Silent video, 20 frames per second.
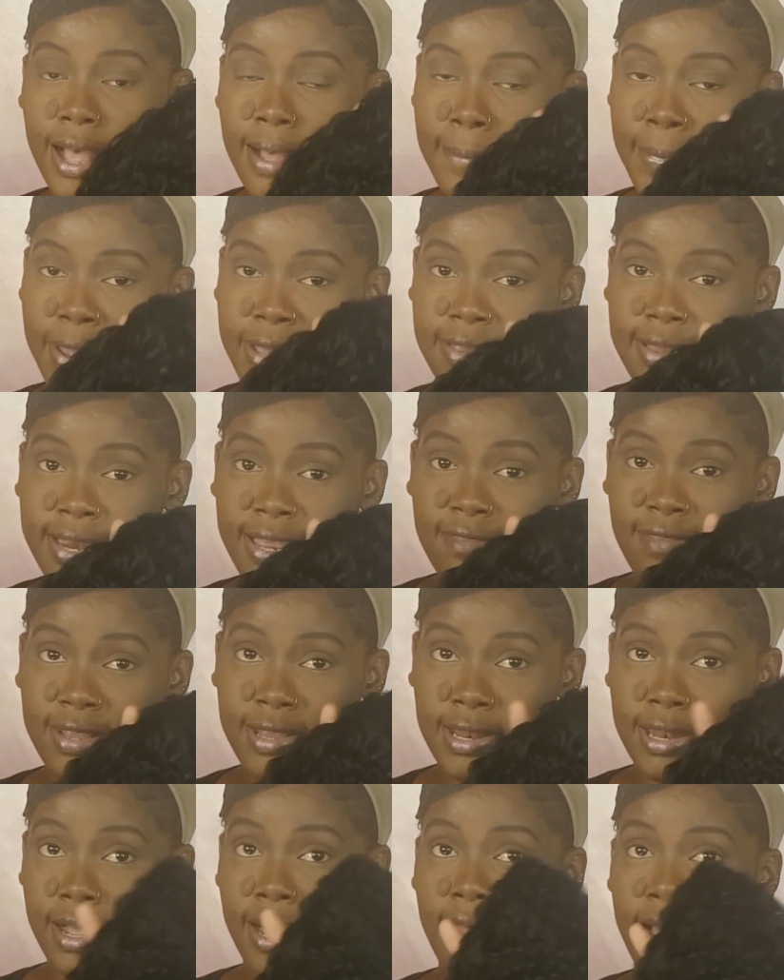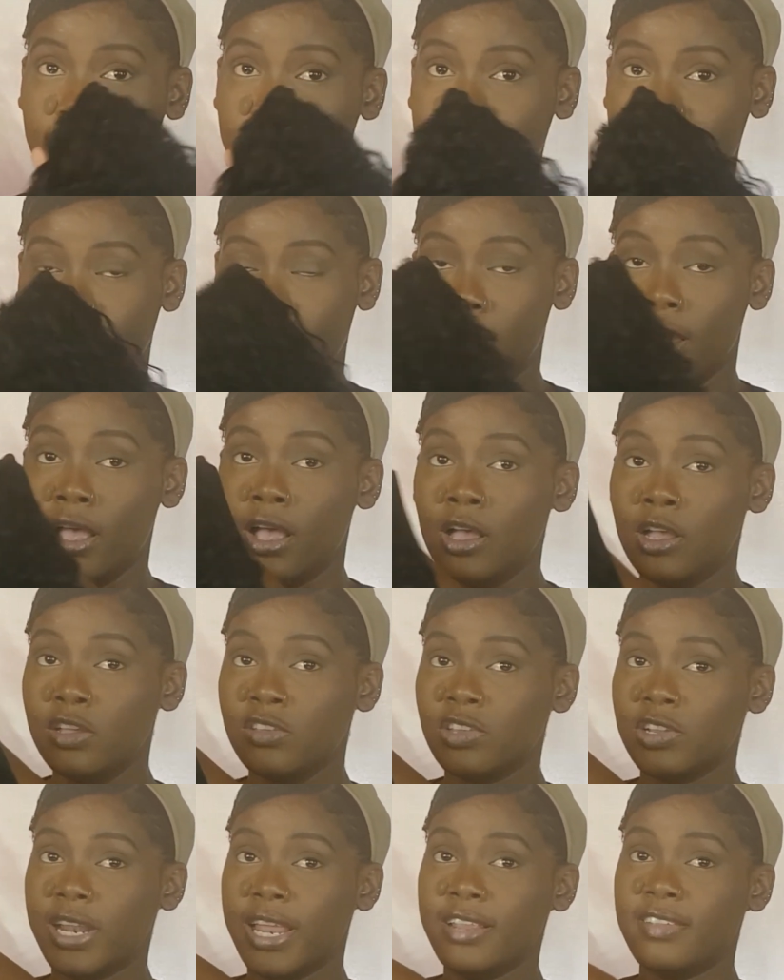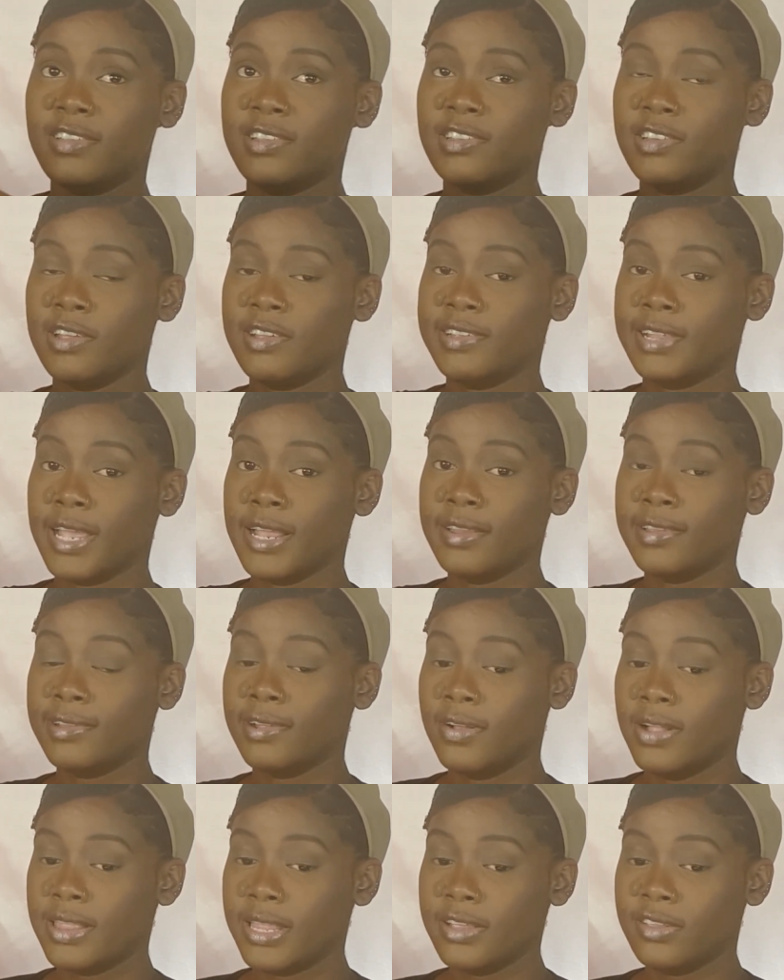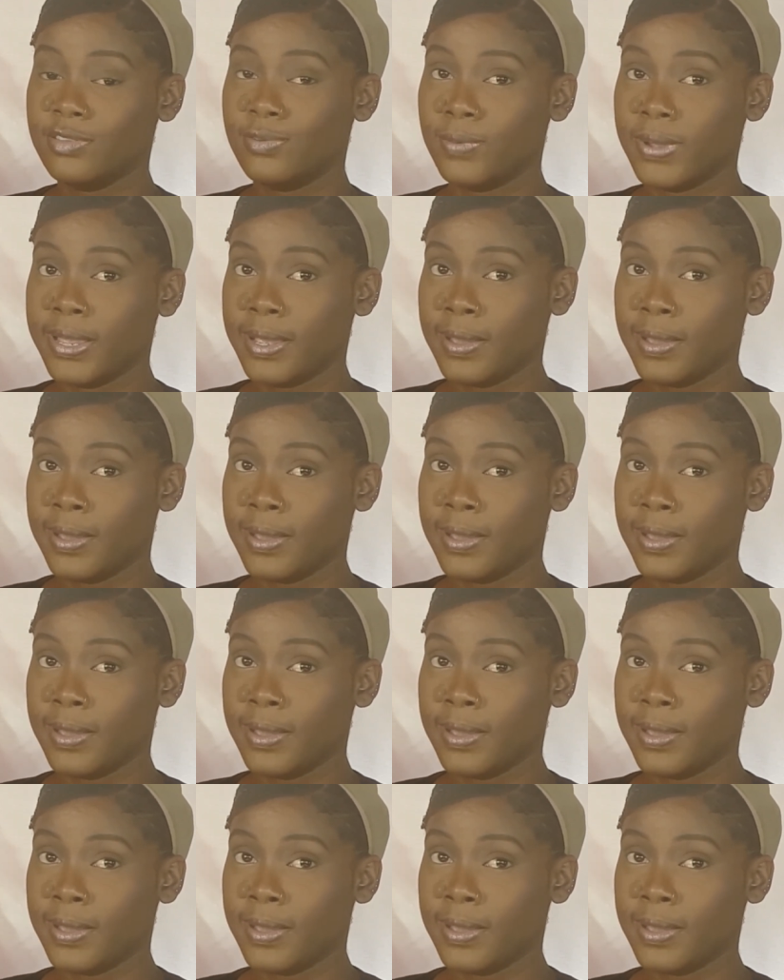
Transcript: I'm going to leave it in the cards. So let's just install this.